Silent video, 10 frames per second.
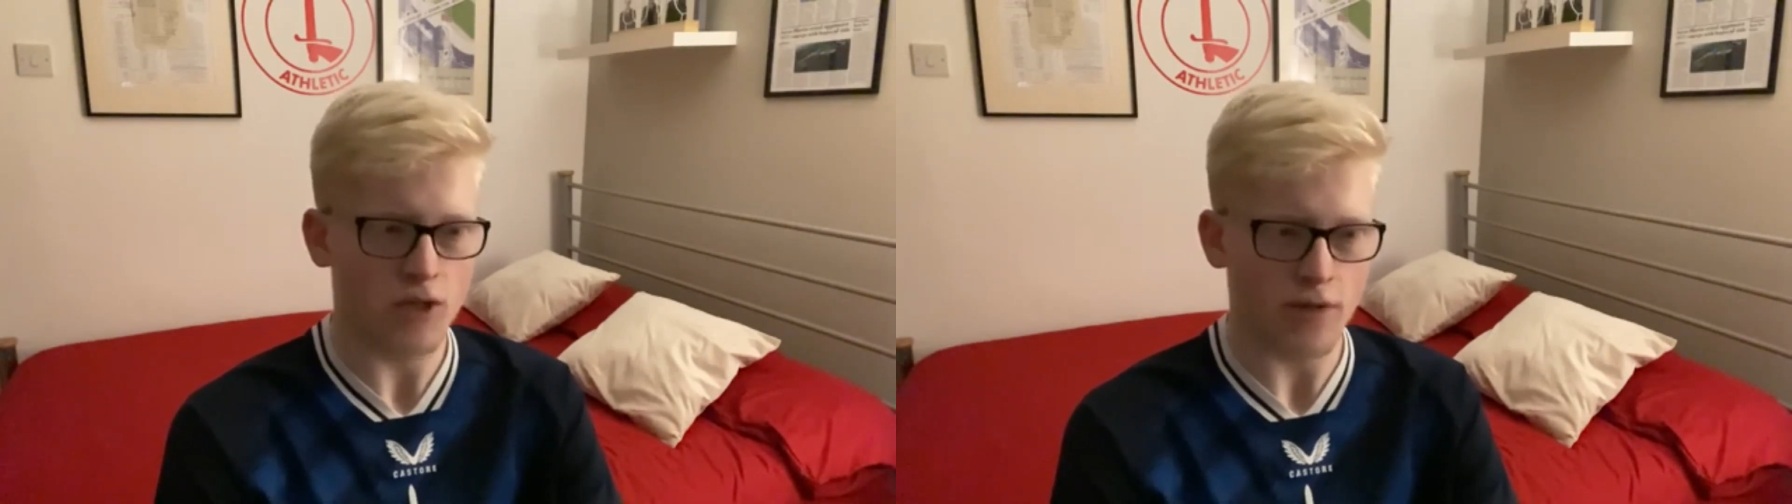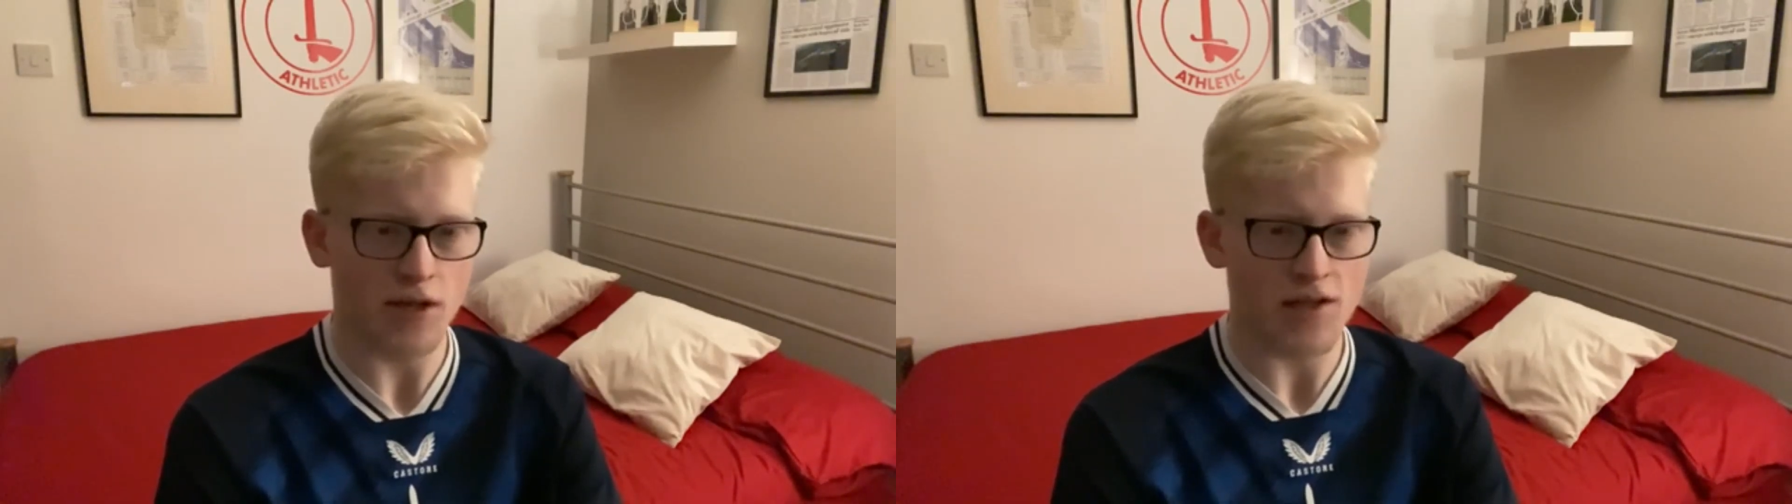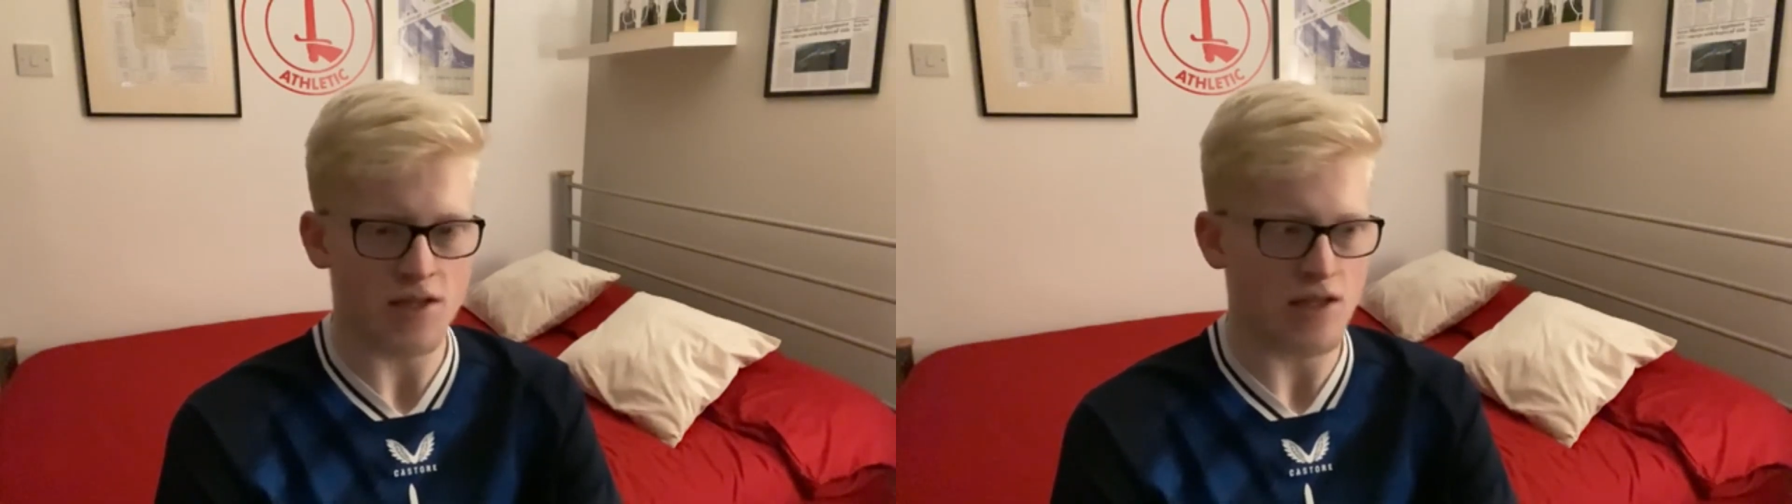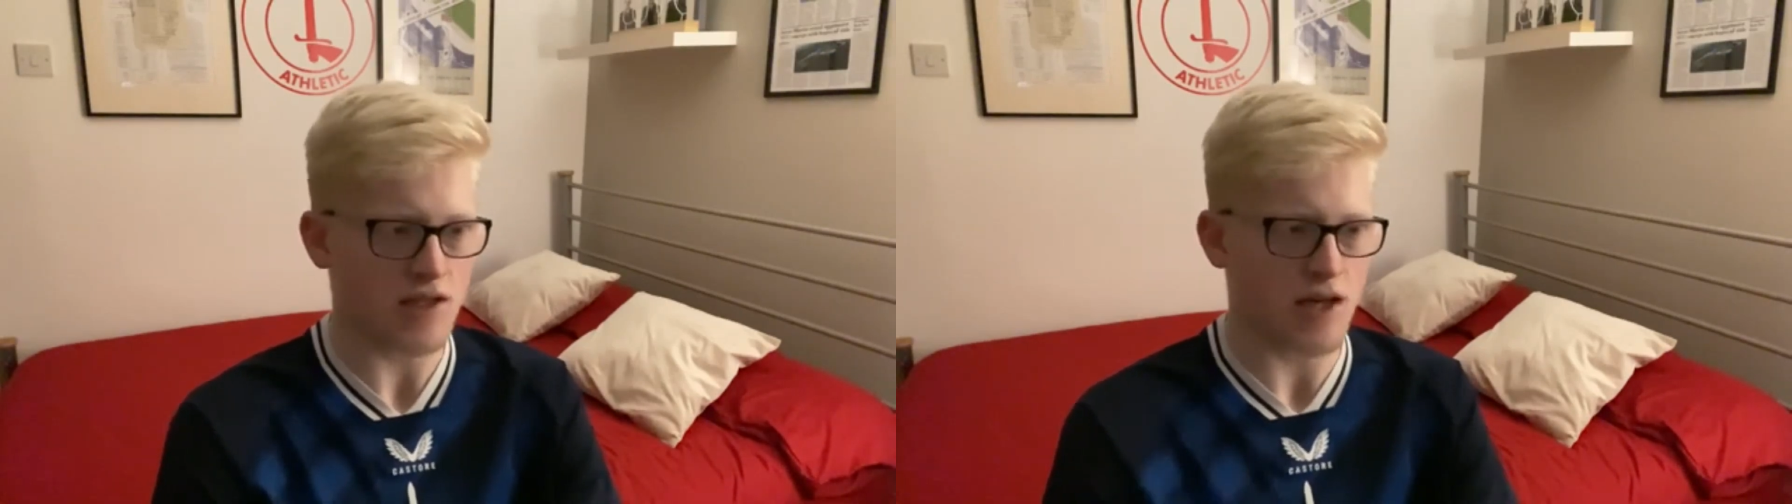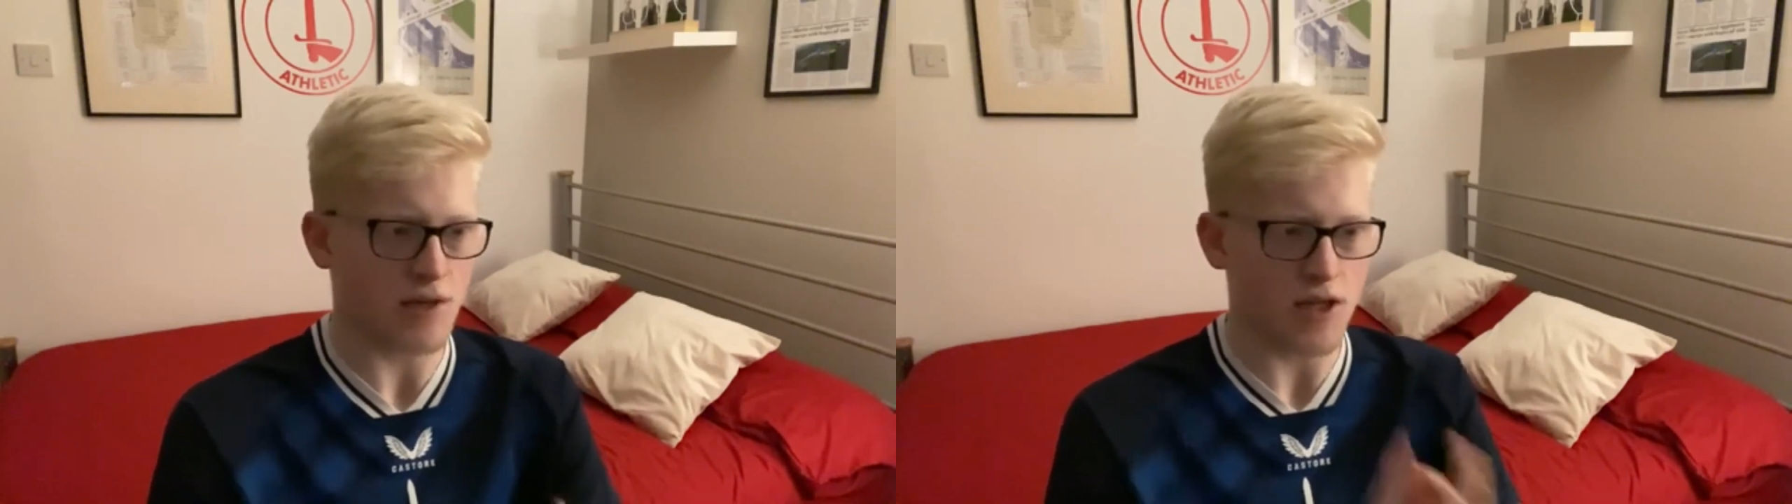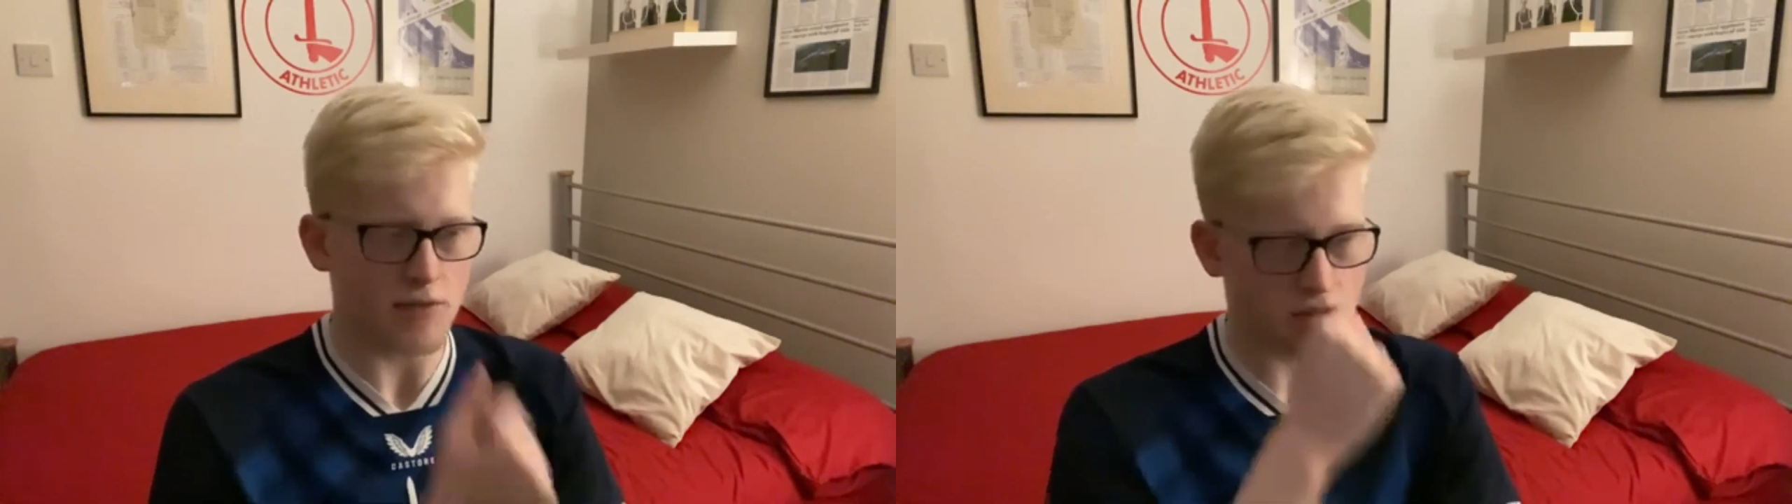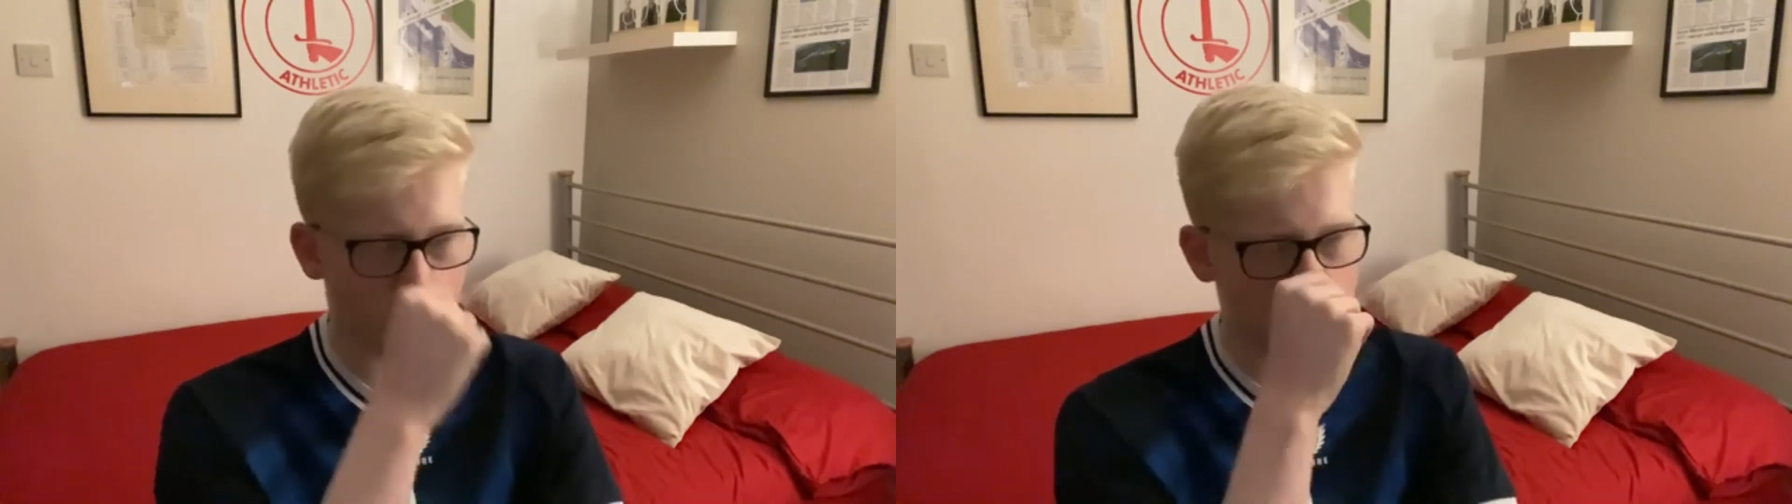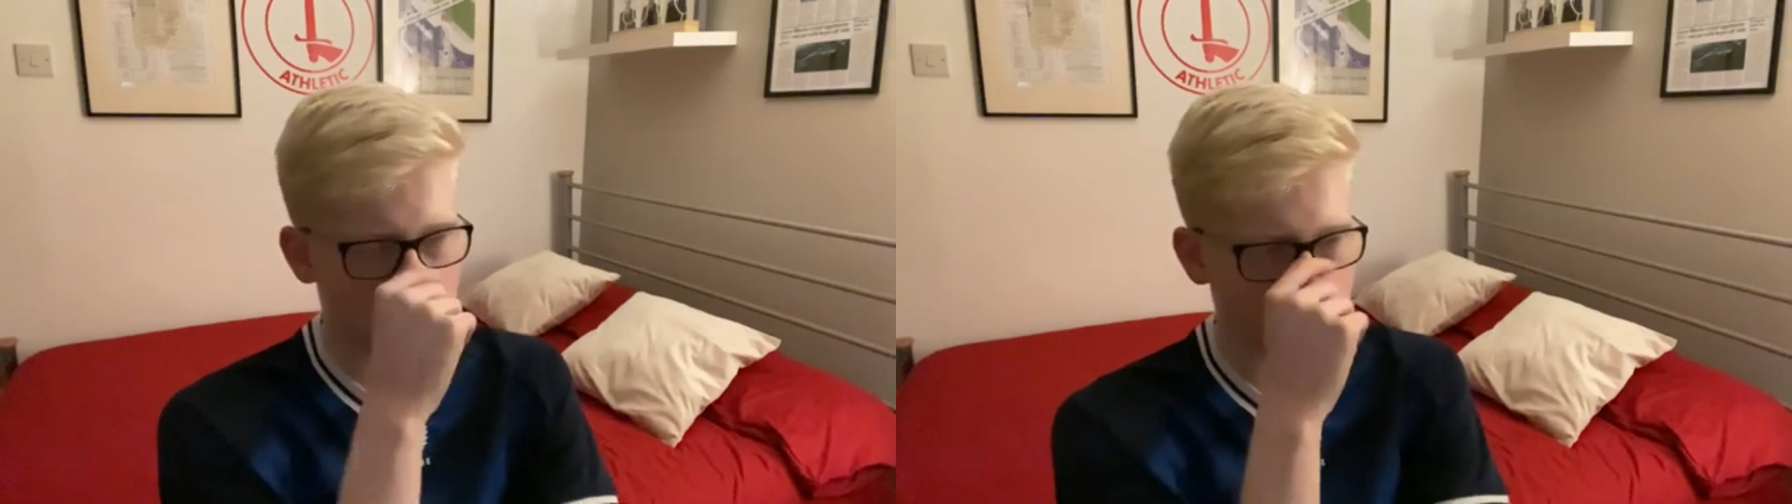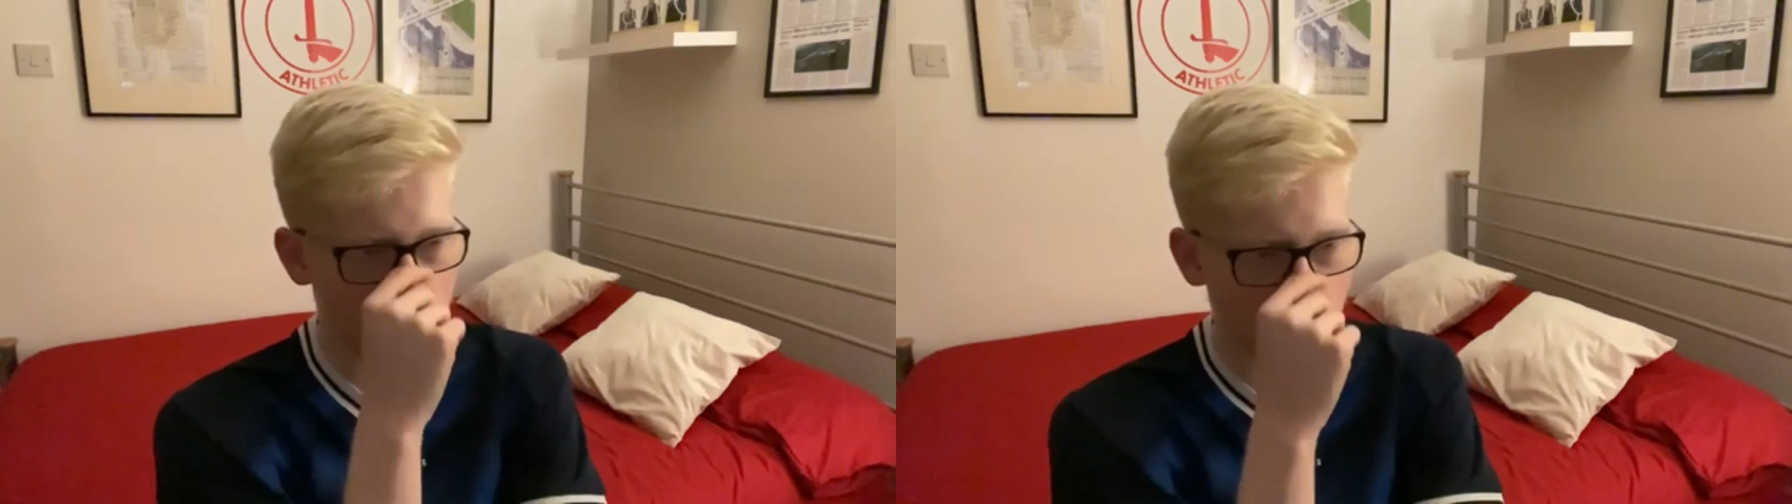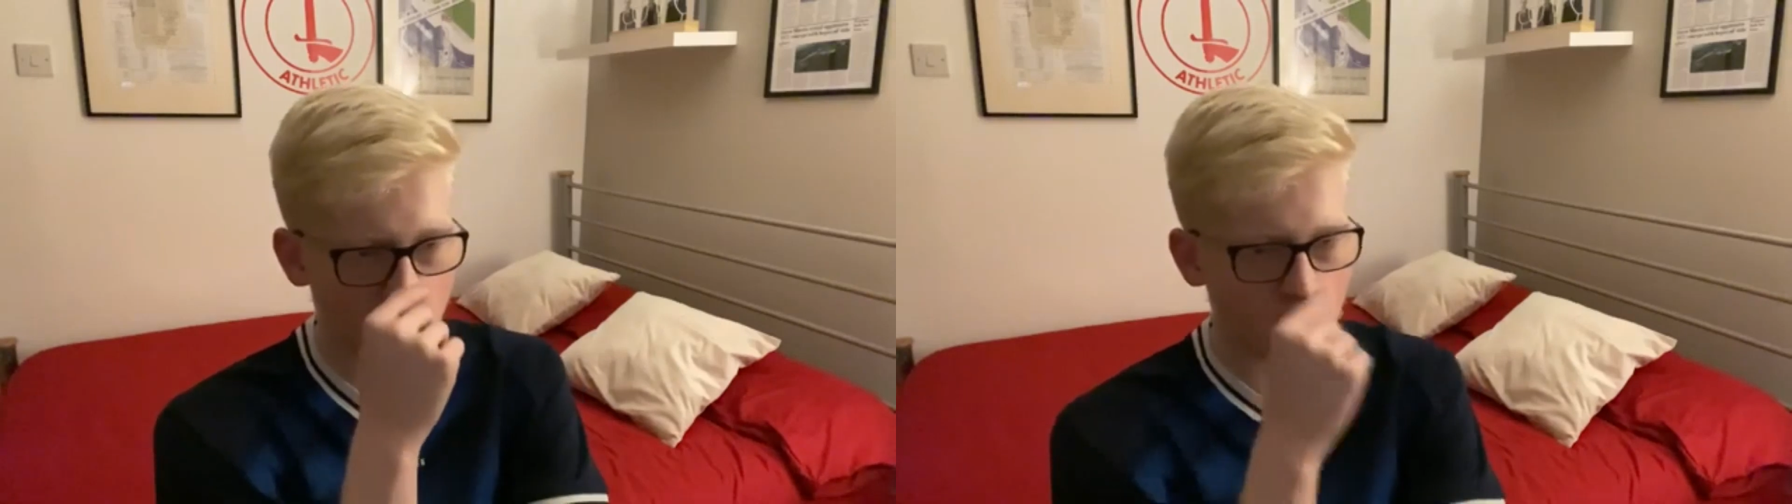going into this game and he was
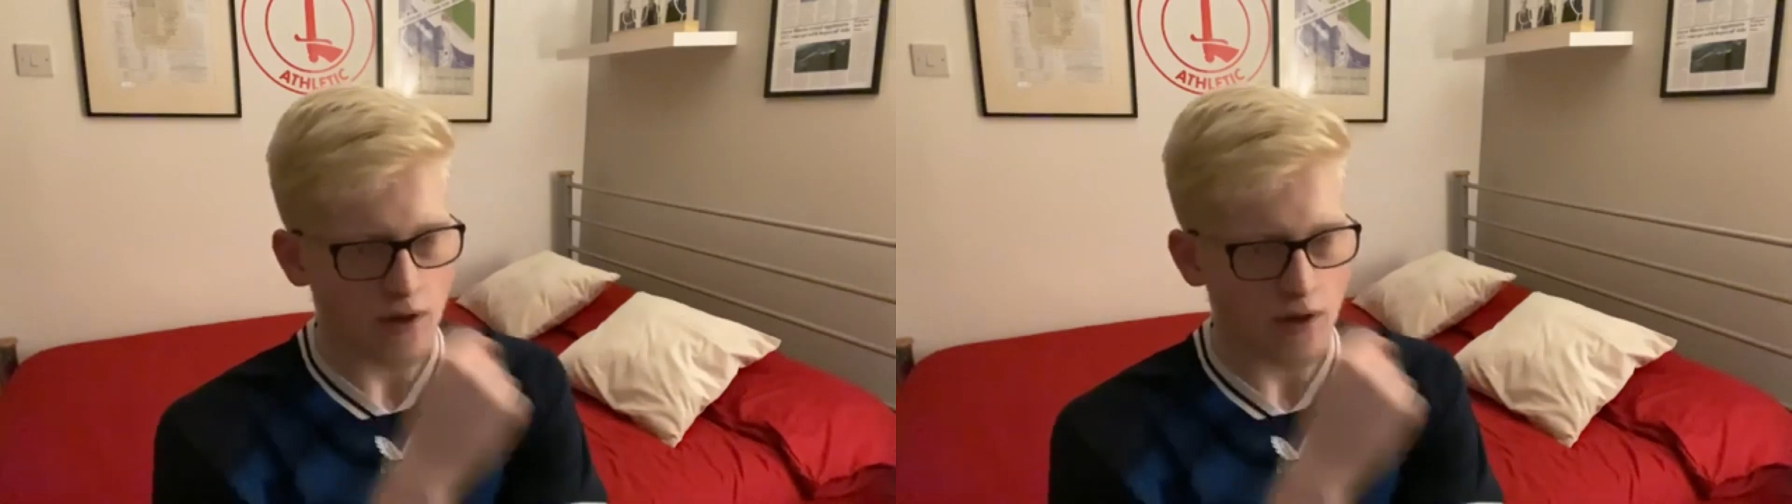non-existent.